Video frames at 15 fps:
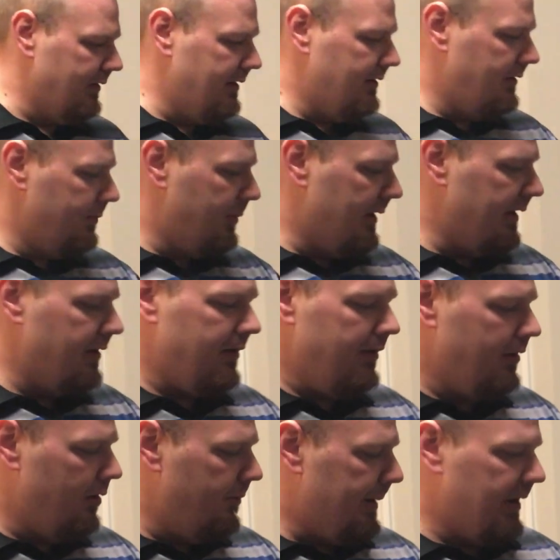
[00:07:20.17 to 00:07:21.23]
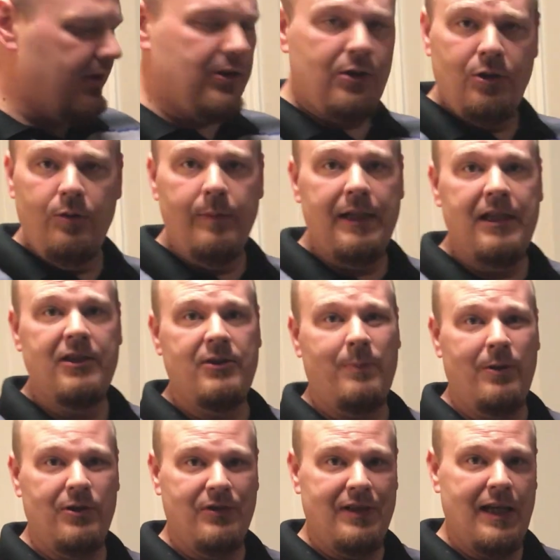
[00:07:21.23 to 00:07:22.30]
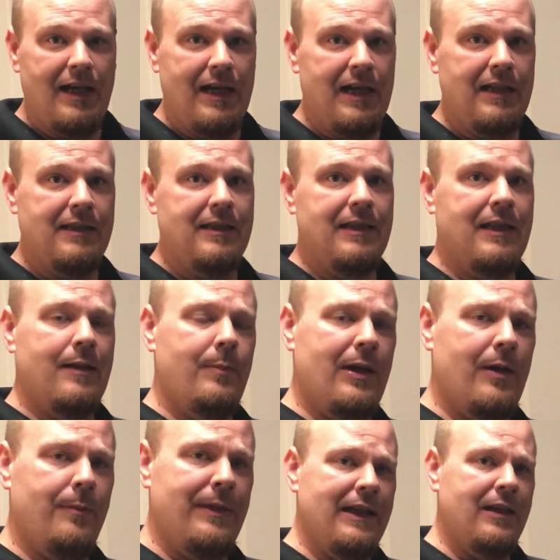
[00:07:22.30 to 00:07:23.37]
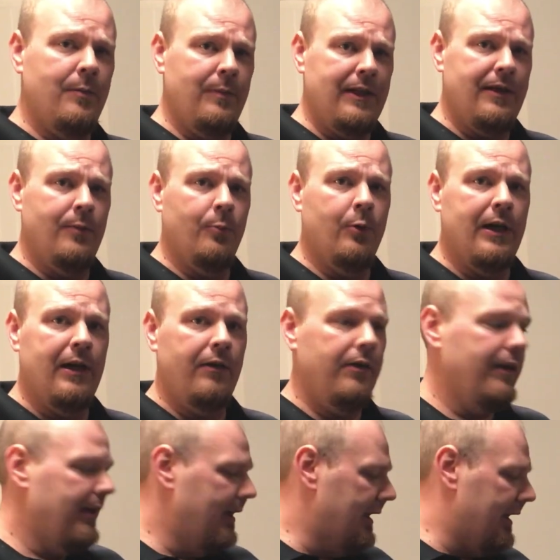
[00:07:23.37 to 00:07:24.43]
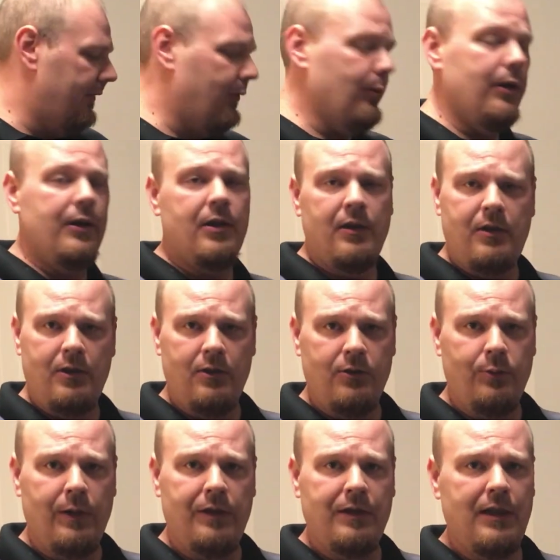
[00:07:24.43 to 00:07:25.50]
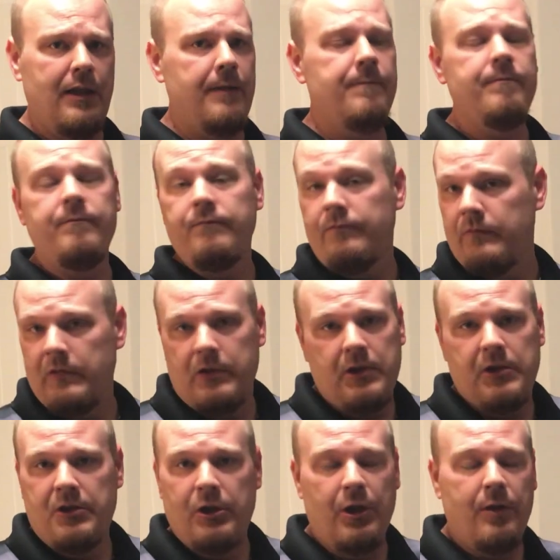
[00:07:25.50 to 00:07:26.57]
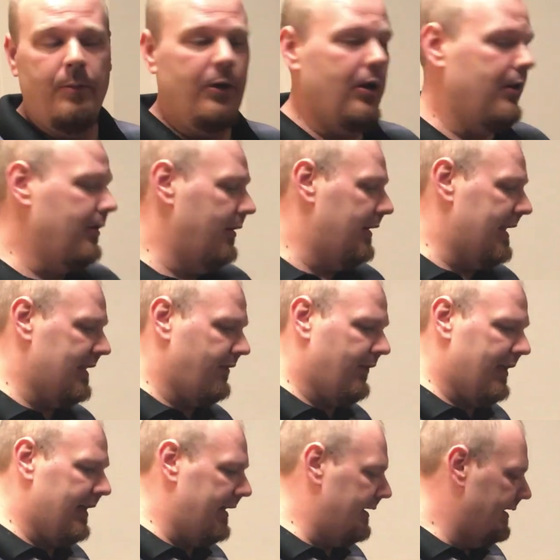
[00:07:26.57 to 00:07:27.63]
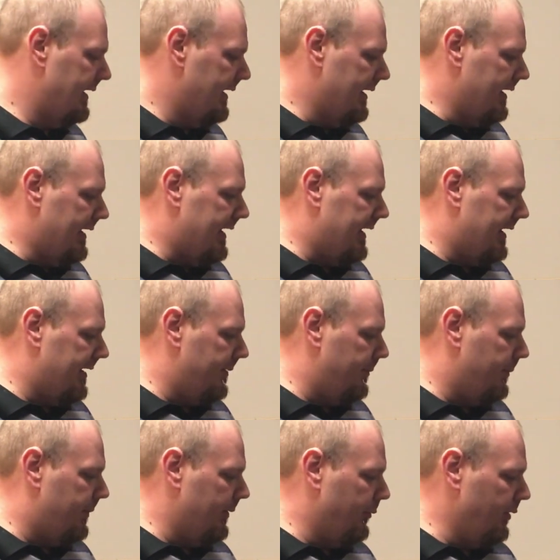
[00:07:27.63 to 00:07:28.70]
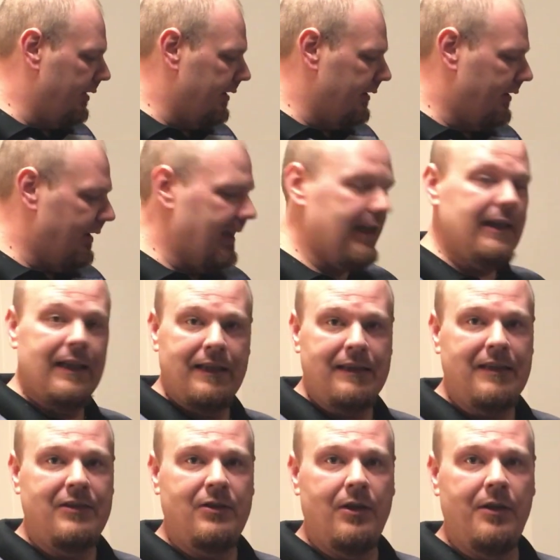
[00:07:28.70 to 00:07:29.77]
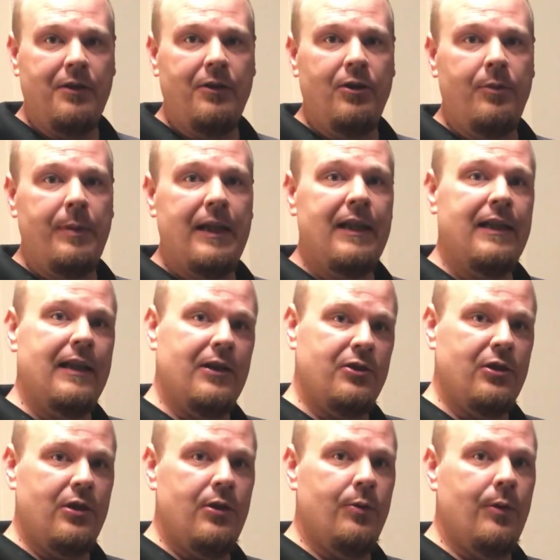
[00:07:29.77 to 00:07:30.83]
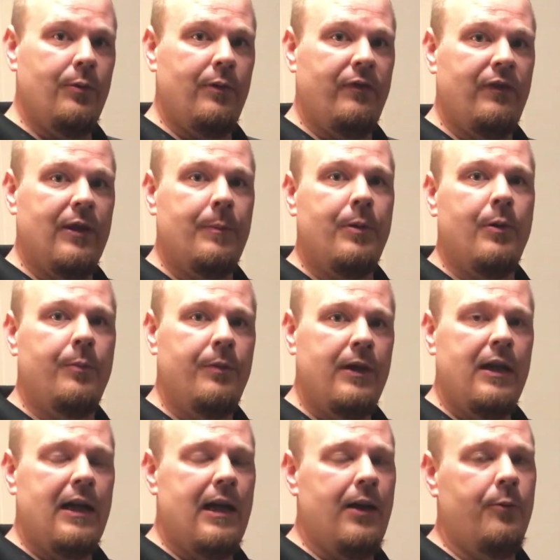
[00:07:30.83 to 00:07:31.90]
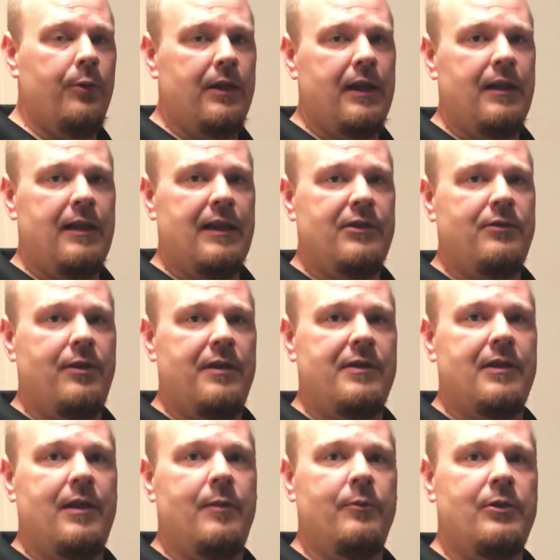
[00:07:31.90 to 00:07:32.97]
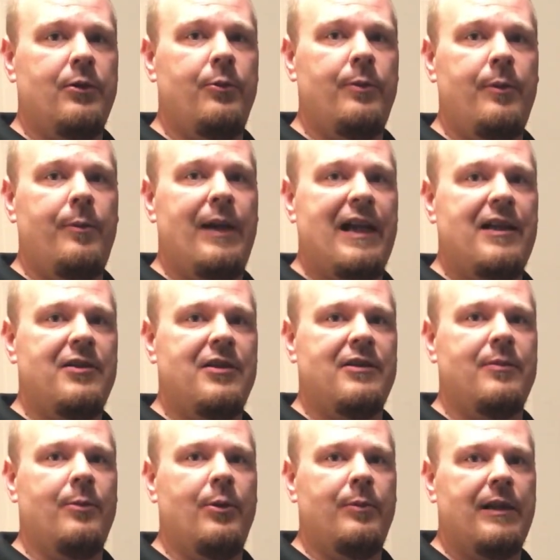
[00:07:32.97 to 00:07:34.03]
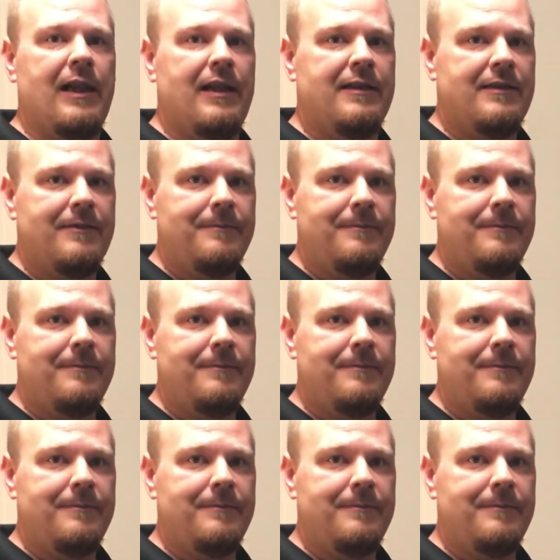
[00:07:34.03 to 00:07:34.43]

these are probably going to go about 2 minutes per side to get about medium well. If you want to cook yours well done, just cook them longer, that's fine. But we're going to go ahead and let these cook a little bit, and I'll show you when we flip them, we'll get a nice crust on them. So we'll be back in just a moment, guys.